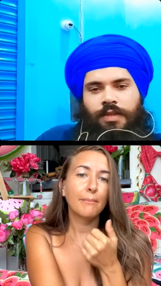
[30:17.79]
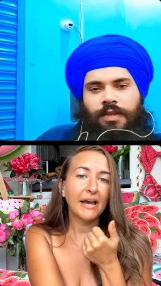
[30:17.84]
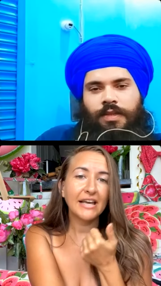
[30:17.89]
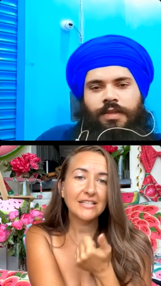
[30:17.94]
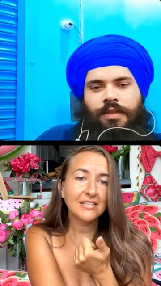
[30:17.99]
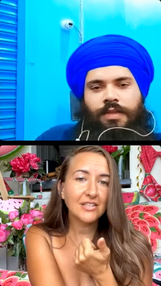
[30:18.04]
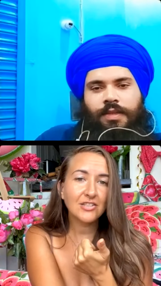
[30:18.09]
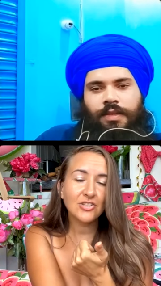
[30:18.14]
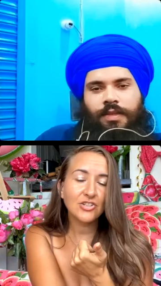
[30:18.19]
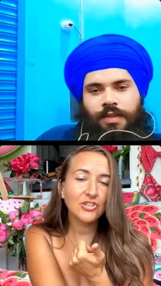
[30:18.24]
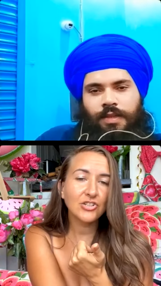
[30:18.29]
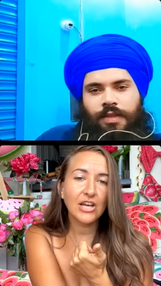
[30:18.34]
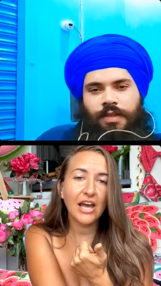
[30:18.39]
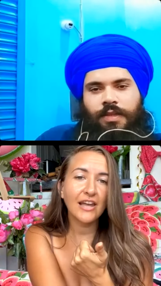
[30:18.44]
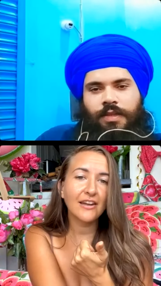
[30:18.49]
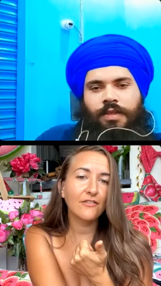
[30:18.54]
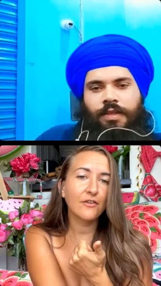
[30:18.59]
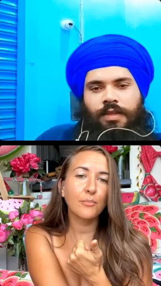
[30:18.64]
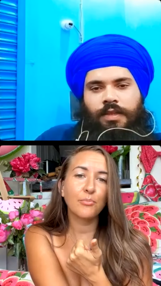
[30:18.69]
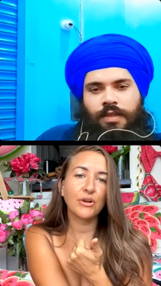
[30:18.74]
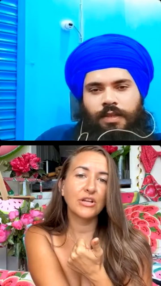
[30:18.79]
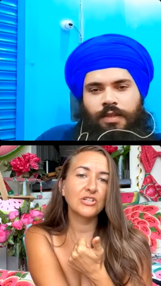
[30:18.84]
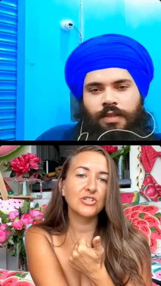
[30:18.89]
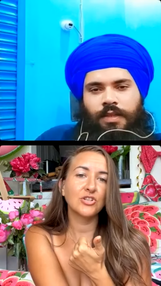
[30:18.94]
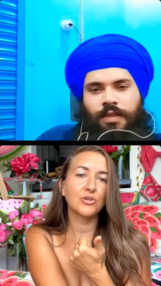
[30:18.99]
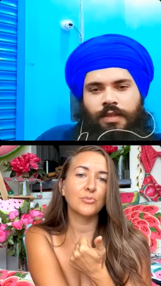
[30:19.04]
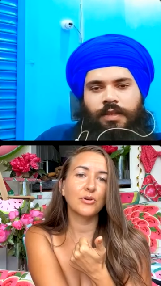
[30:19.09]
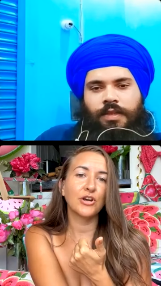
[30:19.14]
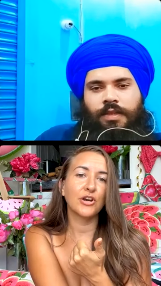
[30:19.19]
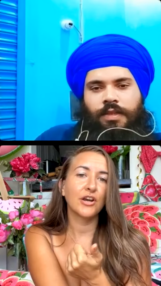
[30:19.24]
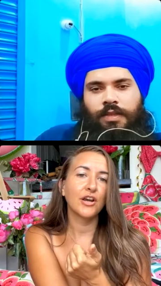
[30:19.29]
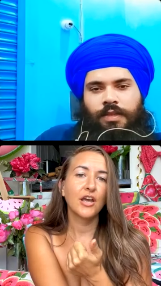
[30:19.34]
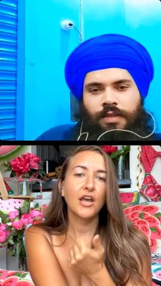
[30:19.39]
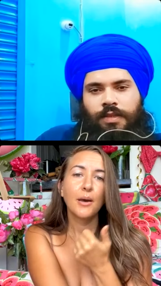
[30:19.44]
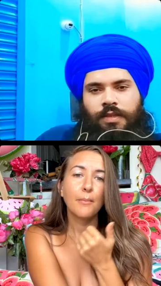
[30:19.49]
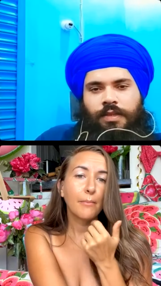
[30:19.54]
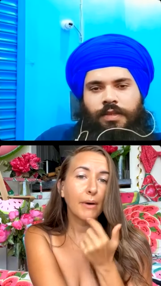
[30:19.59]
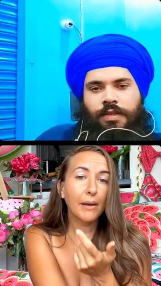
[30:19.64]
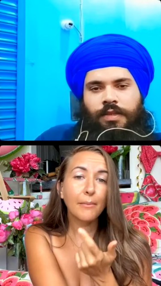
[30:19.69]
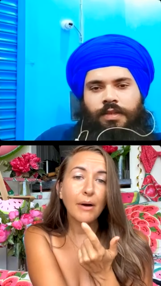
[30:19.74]
Speaker 1: My sister died of a brain tumor.
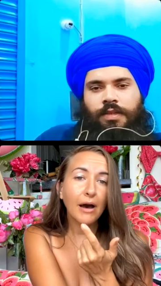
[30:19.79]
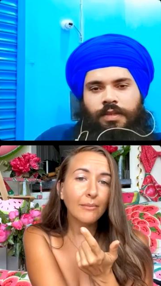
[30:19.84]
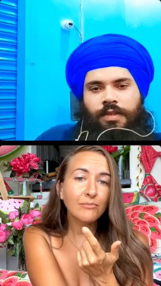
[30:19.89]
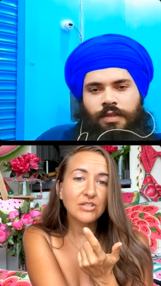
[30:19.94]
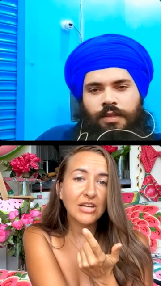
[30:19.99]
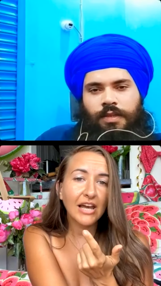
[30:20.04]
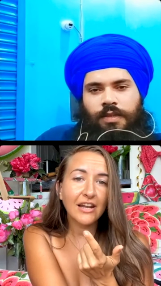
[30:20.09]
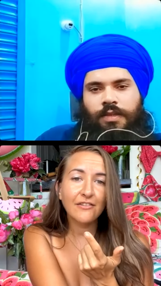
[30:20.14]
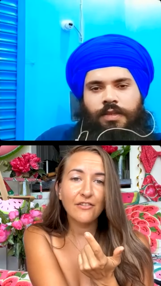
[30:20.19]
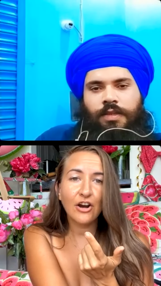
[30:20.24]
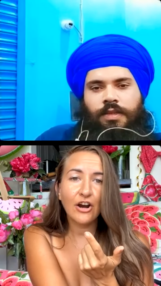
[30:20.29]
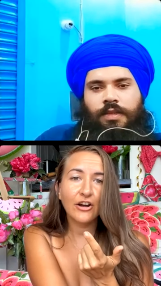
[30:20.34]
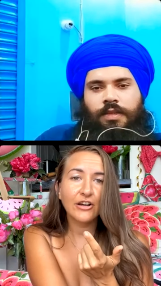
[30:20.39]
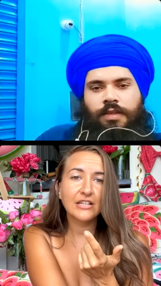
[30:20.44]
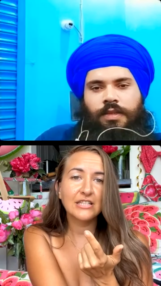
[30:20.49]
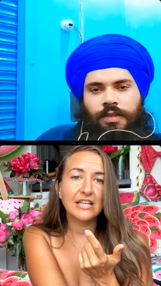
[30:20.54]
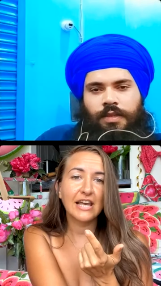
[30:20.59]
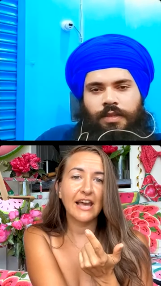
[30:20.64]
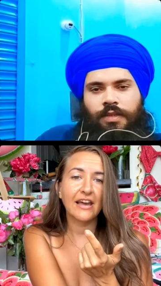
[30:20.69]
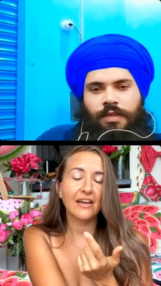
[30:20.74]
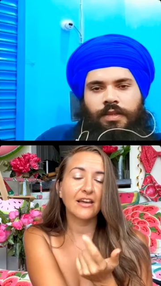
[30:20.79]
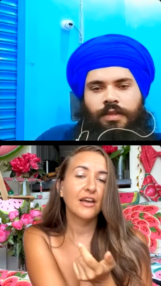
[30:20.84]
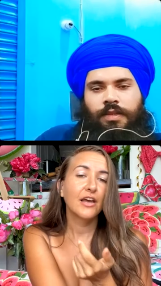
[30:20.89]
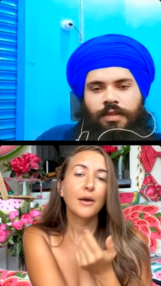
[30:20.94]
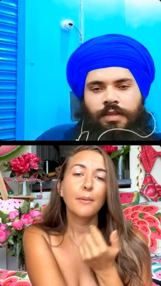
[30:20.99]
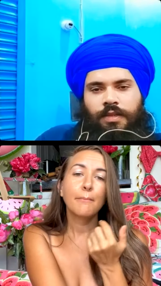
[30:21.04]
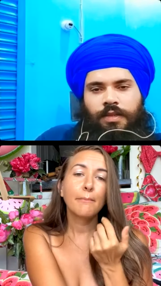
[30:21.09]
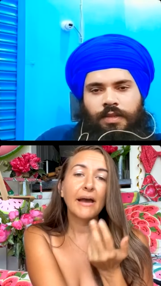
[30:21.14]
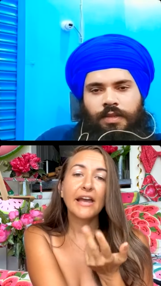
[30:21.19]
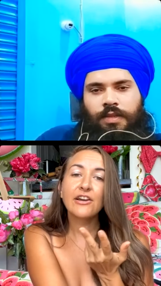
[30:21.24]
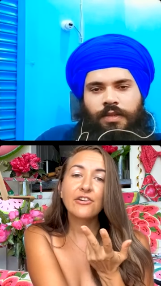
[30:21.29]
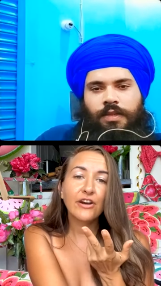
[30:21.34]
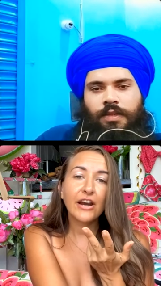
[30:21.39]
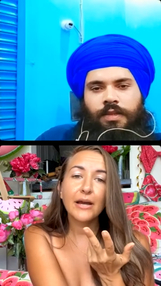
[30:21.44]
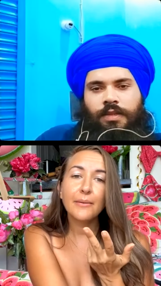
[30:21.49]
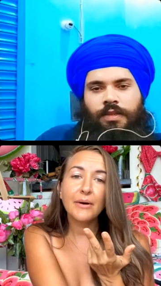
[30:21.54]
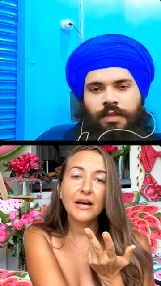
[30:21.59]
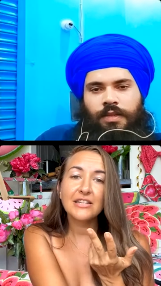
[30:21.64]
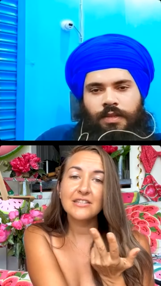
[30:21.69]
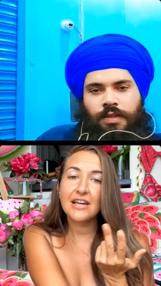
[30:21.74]
My mom died of a heart attack my
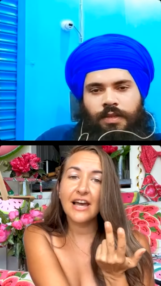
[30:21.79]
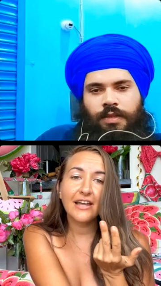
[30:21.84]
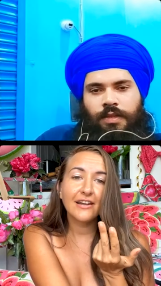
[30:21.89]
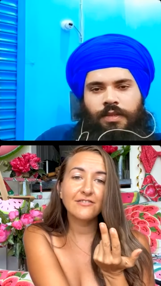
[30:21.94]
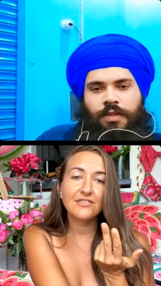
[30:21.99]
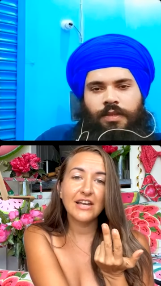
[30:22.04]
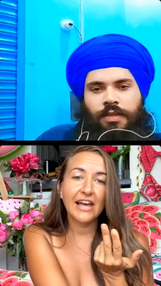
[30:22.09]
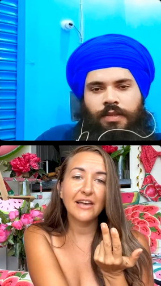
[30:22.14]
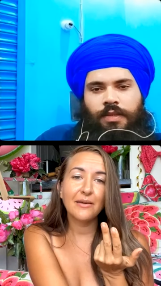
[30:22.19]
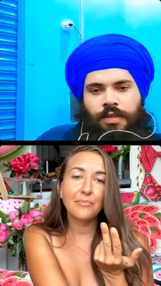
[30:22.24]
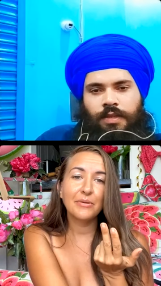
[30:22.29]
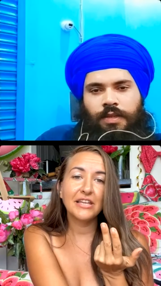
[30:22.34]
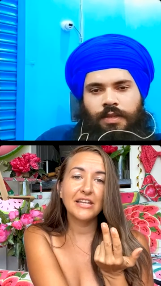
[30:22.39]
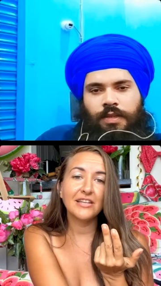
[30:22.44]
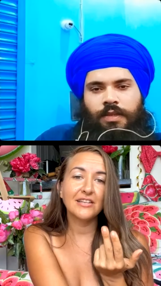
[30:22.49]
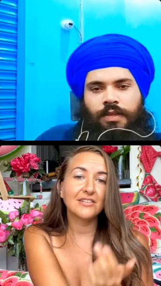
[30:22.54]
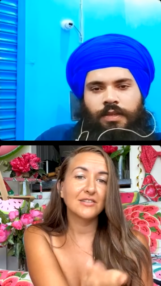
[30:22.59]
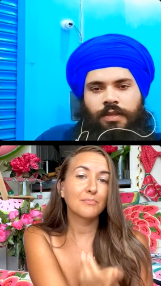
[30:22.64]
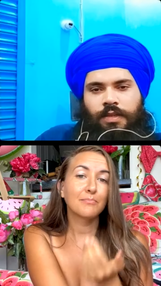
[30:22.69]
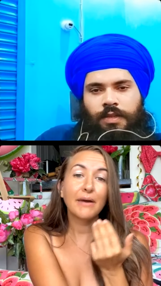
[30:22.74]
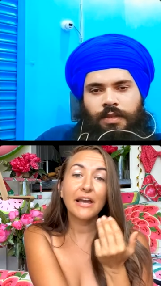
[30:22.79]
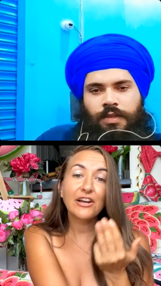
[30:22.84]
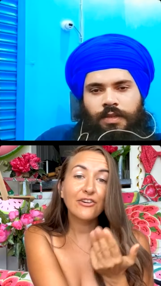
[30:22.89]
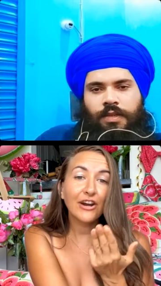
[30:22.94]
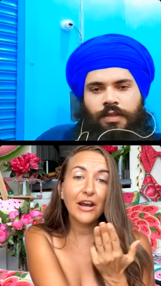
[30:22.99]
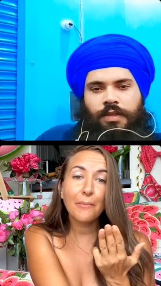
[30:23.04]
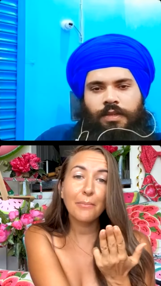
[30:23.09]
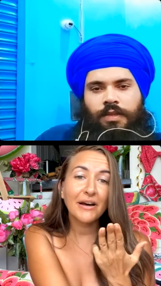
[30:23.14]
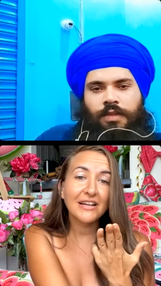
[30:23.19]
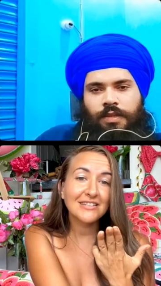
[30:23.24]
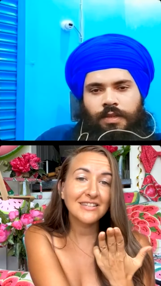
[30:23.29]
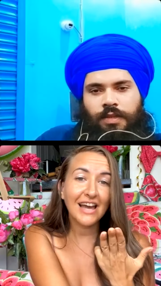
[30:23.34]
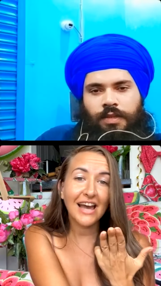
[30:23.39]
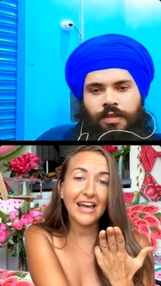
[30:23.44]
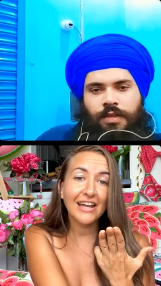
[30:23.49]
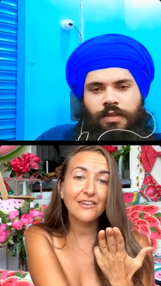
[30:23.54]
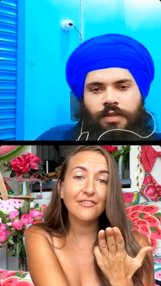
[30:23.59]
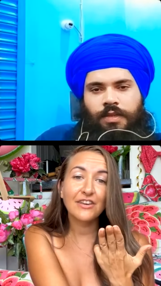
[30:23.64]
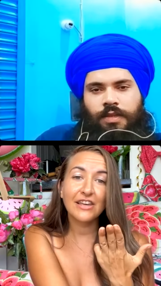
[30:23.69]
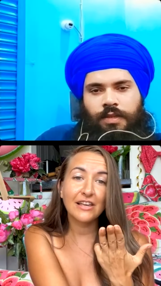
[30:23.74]
grandma died of diabetes my grandpa
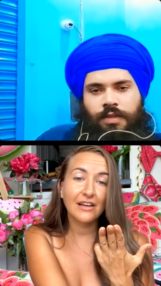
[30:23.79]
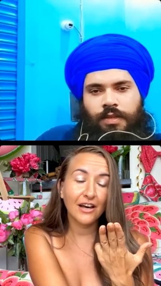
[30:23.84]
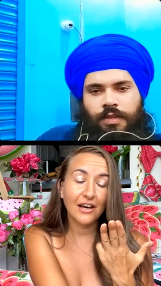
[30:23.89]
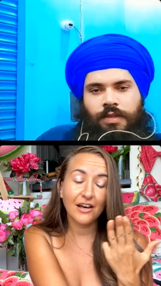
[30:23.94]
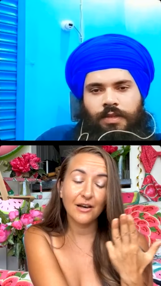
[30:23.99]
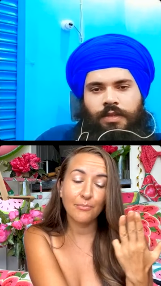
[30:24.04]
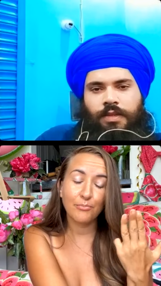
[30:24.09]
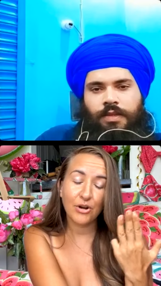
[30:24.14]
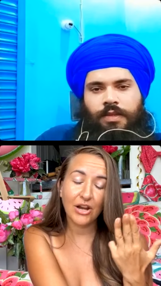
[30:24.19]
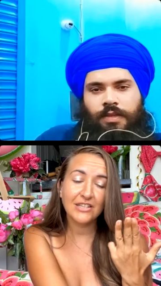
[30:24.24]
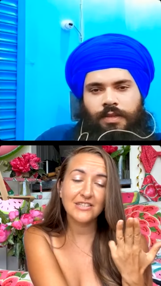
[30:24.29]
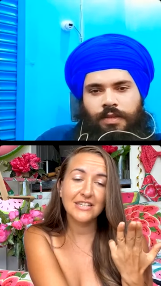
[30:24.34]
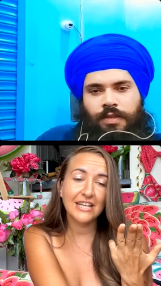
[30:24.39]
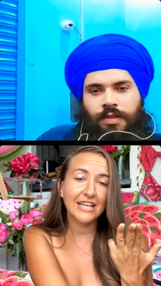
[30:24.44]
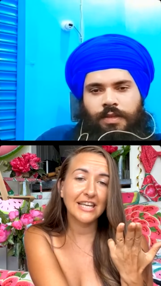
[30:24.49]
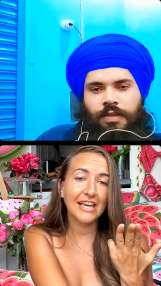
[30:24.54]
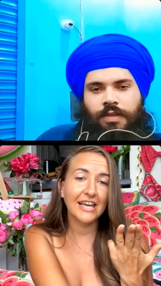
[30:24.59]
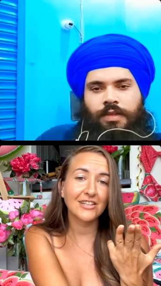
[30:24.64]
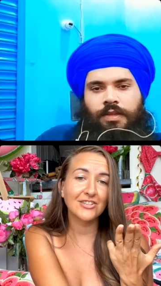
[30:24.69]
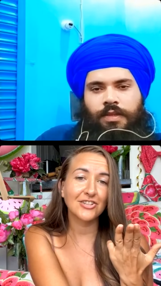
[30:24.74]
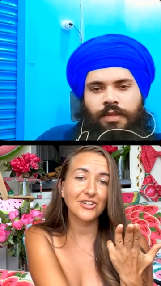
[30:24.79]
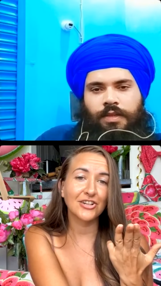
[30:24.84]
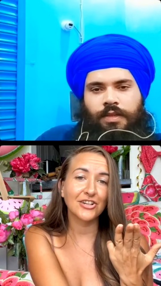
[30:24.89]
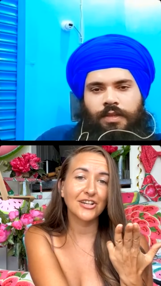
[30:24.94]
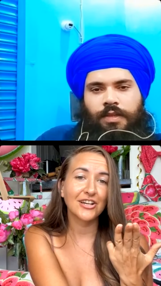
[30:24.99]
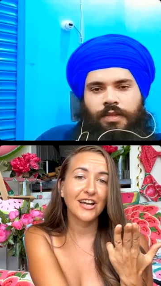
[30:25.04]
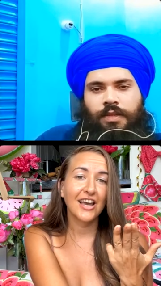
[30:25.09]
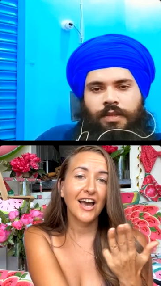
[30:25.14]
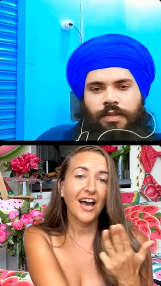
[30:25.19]
died of uh, prostate cancer